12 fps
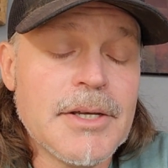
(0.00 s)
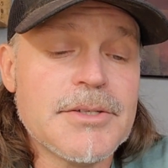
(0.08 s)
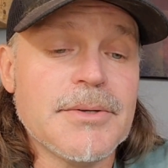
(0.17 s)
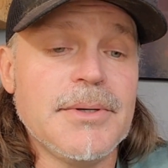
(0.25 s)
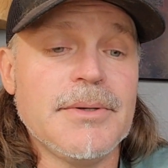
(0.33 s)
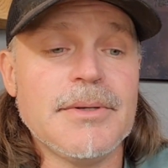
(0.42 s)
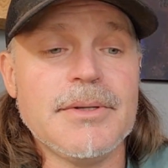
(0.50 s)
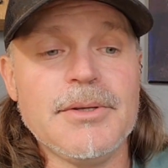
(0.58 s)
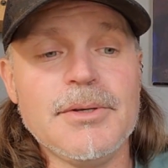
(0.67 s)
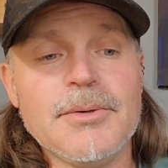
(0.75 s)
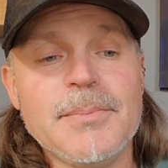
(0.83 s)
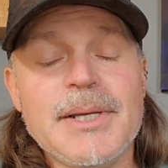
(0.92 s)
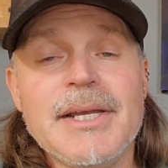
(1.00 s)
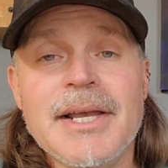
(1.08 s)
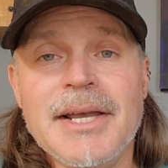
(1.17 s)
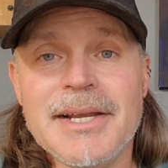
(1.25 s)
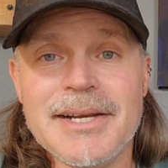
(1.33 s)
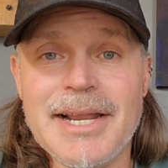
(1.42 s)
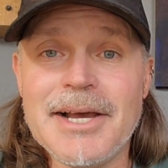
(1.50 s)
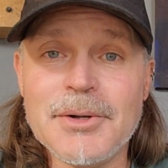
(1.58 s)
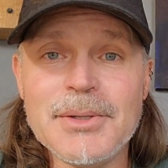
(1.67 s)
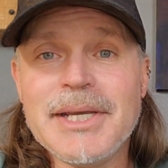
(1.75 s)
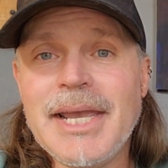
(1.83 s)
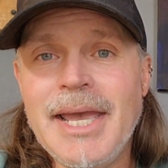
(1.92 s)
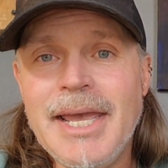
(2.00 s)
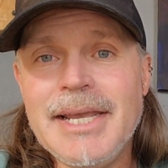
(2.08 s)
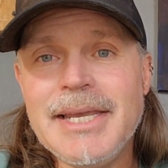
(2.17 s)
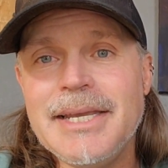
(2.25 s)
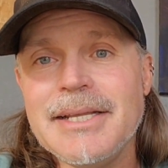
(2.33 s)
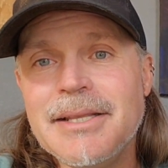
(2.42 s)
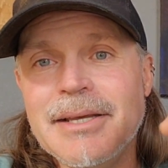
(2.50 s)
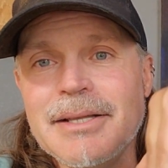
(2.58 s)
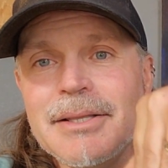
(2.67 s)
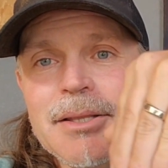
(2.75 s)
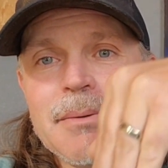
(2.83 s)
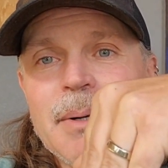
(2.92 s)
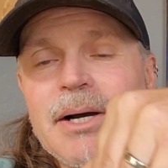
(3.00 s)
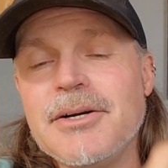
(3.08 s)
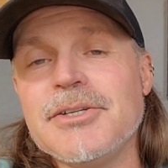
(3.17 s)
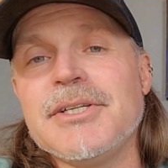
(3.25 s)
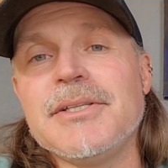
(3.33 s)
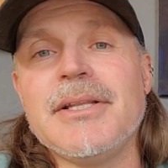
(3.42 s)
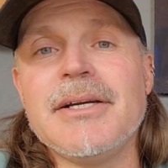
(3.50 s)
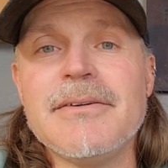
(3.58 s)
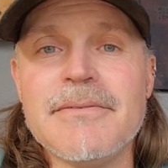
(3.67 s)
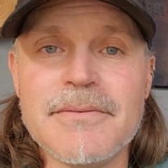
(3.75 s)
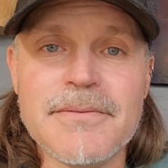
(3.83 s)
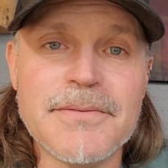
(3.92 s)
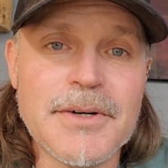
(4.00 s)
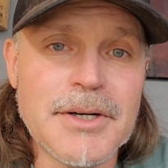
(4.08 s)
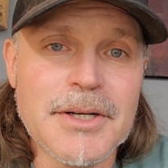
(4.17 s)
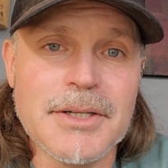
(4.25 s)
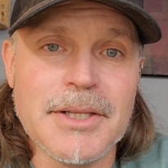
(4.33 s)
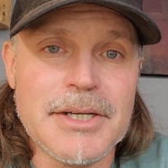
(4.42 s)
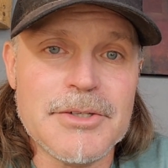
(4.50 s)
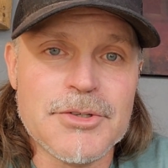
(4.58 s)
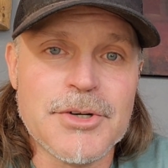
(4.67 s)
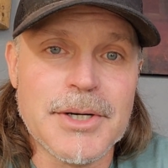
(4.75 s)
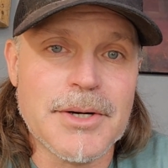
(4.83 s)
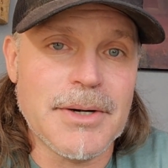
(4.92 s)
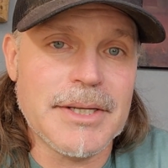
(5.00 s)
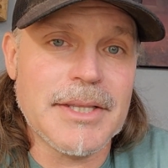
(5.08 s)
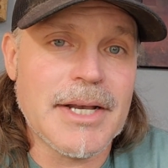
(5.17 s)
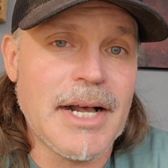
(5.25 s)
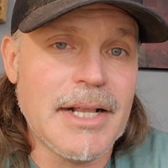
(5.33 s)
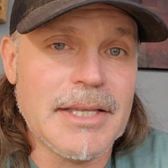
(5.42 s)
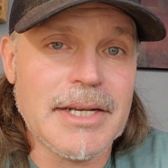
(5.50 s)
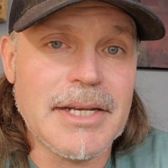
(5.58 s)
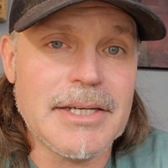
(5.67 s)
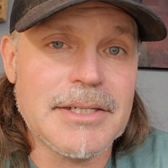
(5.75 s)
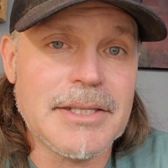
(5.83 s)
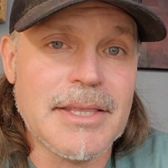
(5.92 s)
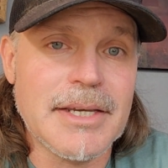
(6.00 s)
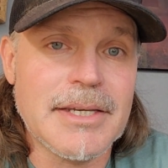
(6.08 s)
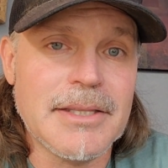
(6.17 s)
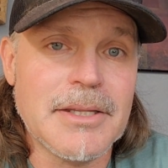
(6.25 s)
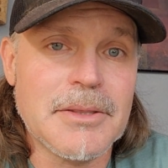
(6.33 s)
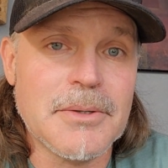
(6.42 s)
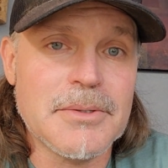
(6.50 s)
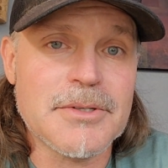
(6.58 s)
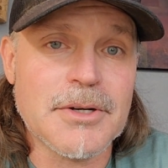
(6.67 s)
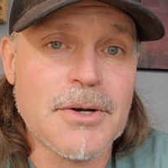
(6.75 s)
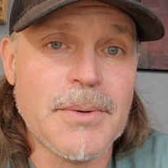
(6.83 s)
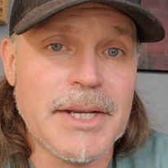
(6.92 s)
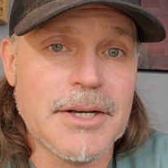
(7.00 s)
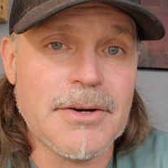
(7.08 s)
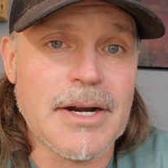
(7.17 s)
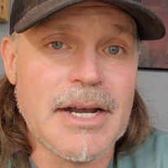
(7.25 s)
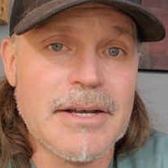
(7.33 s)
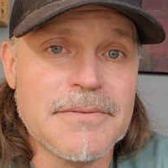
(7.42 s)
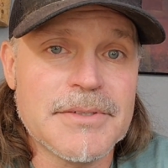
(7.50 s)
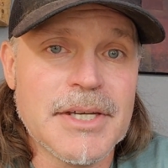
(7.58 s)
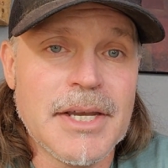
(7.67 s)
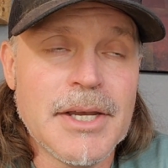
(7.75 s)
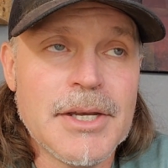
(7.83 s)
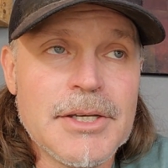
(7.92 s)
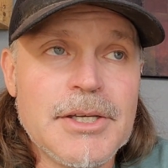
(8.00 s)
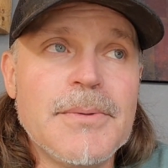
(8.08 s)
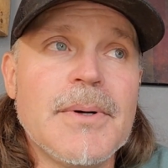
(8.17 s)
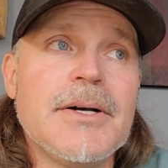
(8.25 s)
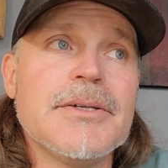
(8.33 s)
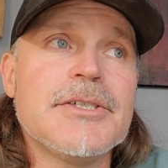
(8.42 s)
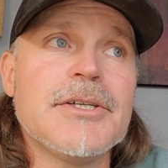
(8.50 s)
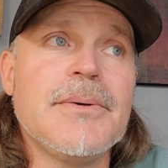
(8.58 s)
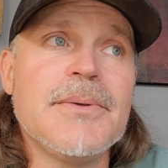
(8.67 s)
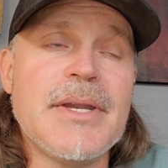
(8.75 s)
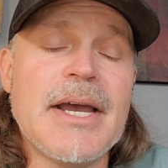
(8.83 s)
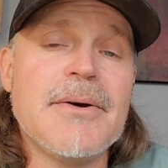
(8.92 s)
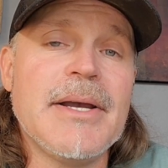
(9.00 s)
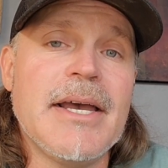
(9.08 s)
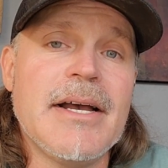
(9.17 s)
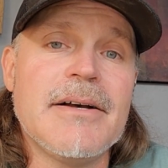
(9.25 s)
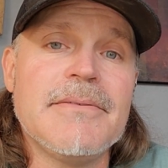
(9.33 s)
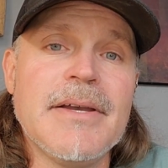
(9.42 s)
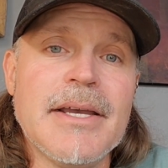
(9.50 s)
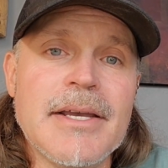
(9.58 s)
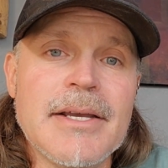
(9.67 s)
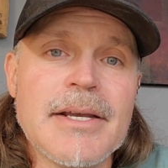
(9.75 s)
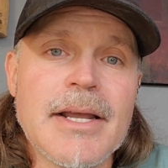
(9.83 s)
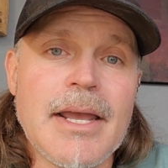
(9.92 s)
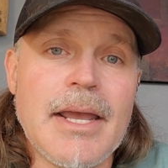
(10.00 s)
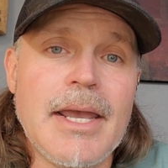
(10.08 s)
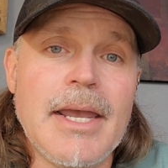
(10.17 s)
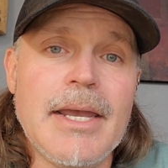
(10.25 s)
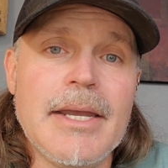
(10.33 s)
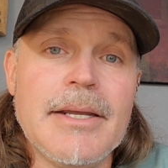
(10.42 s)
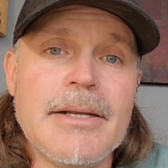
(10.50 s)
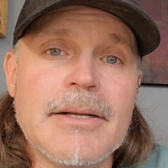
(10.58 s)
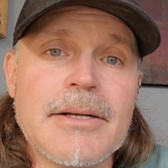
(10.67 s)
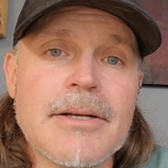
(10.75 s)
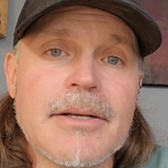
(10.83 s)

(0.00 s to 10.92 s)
So you'll be not only hanging the bars in there vertically, triggering the colony into thinking that those are queen grafts, you also now have a